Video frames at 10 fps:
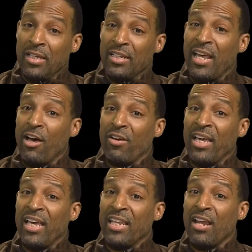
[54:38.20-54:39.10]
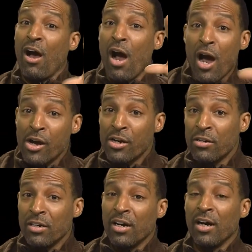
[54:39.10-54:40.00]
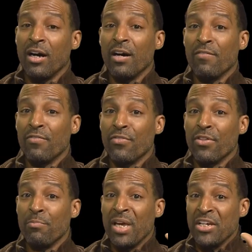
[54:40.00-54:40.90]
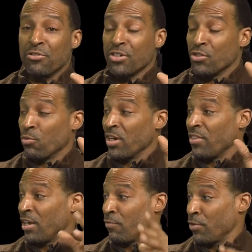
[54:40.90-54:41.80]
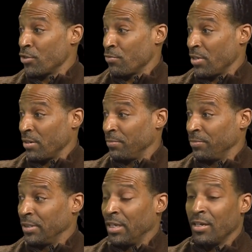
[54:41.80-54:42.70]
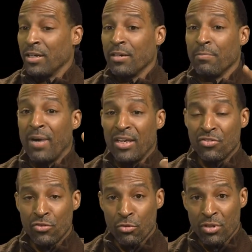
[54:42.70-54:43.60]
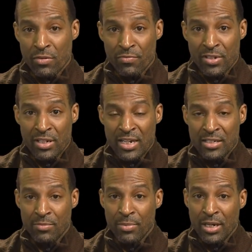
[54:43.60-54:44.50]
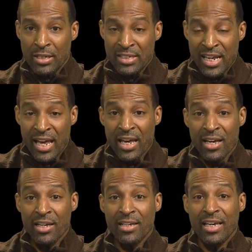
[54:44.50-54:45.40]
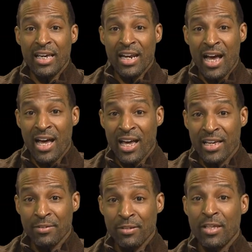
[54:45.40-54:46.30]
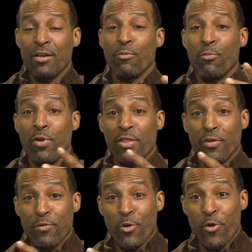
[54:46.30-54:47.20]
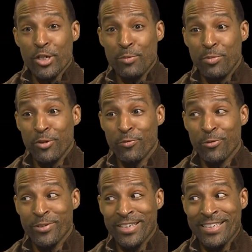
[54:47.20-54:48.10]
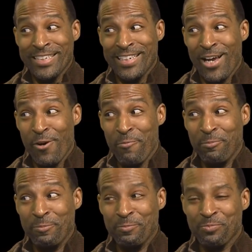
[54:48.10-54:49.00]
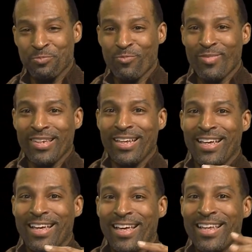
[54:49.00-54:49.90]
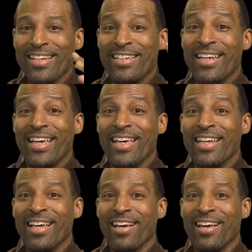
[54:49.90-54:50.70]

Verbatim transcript: Now, in honor of The Matrix 20th anniversary, my student Vanessa Bontea and I, with, of course, Beautiful Diz's help, did